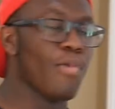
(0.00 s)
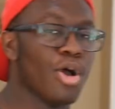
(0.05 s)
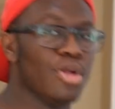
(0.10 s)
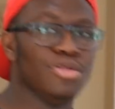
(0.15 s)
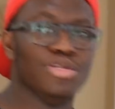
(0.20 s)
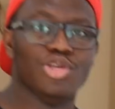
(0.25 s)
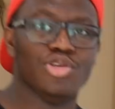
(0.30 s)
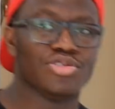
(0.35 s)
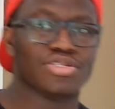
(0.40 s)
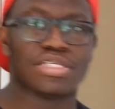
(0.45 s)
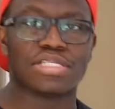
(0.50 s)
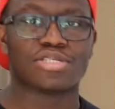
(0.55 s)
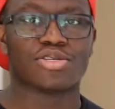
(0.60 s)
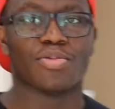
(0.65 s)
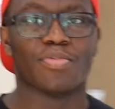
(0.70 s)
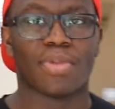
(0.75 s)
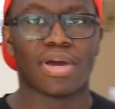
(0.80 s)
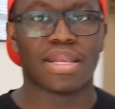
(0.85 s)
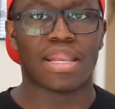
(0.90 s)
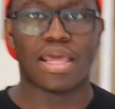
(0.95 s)
I won't use this
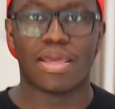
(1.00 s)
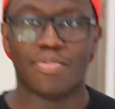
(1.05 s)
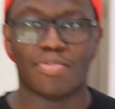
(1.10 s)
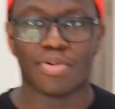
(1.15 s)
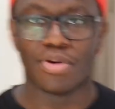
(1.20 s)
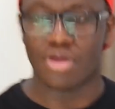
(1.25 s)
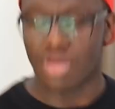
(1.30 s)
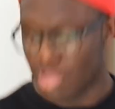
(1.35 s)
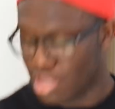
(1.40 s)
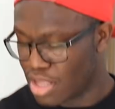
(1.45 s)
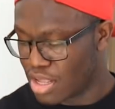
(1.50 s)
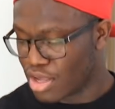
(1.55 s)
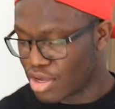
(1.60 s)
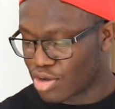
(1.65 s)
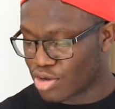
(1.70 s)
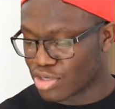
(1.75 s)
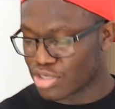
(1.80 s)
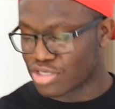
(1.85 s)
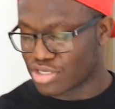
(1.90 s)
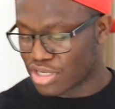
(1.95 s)
on my neighbor
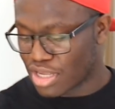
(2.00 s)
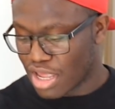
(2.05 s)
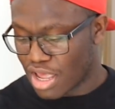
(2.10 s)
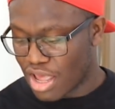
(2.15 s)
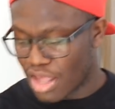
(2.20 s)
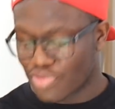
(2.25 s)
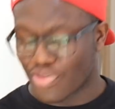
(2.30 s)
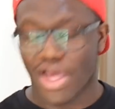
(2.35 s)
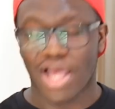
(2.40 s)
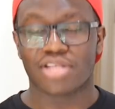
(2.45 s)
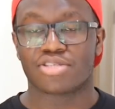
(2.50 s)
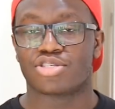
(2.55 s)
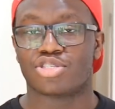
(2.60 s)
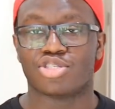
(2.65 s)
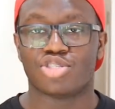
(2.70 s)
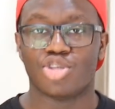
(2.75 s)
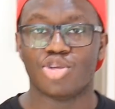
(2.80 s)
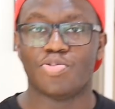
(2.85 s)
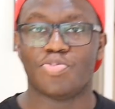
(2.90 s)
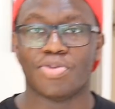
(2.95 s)
because that's
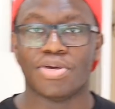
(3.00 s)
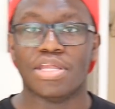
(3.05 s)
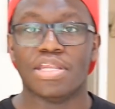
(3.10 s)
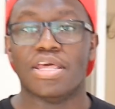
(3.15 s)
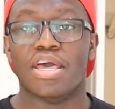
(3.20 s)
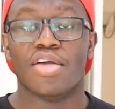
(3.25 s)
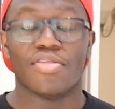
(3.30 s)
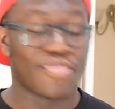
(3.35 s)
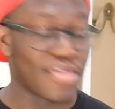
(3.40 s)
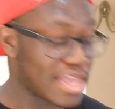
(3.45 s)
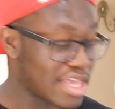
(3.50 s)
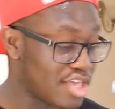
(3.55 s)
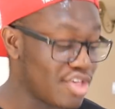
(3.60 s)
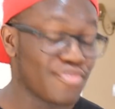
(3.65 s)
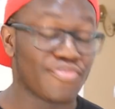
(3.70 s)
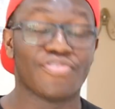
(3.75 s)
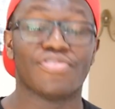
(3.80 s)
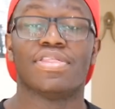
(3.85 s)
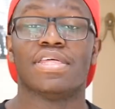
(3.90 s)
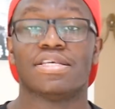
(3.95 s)
stupid. Thank
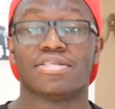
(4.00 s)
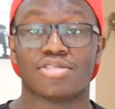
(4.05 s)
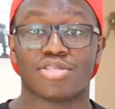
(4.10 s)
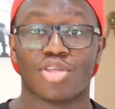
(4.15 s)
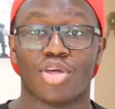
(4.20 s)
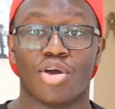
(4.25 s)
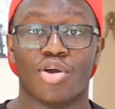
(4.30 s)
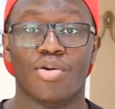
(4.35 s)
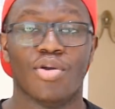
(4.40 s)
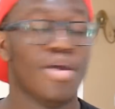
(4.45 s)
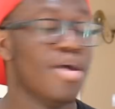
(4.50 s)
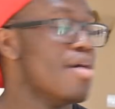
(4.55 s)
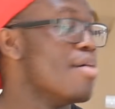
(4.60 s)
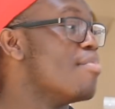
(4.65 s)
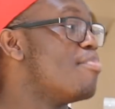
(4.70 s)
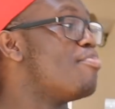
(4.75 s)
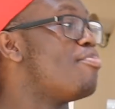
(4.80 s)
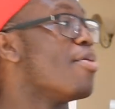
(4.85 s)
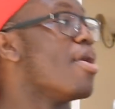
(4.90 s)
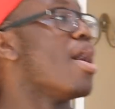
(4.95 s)
you for this though.
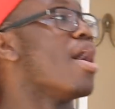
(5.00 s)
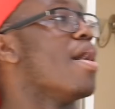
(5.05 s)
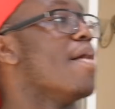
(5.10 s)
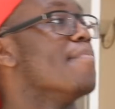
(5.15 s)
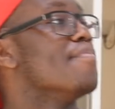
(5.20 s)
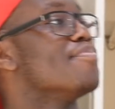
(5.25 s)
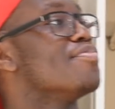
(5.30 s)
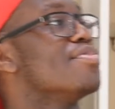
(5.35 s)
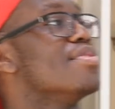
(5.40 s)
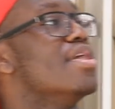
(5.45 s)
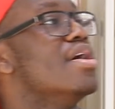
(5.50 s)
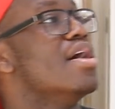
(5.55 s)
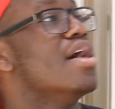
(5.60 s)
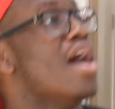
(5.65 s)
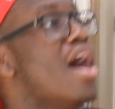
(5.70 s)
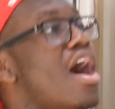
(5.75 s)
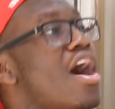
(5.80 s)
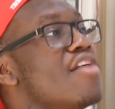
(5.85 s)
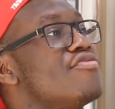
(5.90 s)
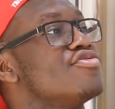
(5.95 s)
But
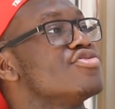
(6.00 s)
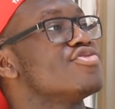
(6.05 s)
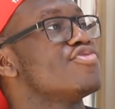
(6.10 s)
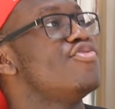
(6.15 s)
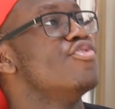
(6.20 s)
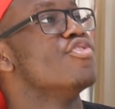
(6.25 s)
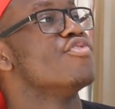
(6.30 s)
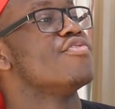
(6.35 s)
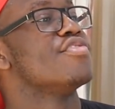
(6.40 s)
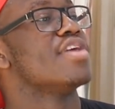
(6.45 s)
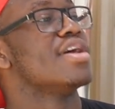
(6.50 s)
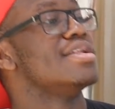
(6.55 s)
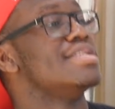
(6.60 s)
I just thought of an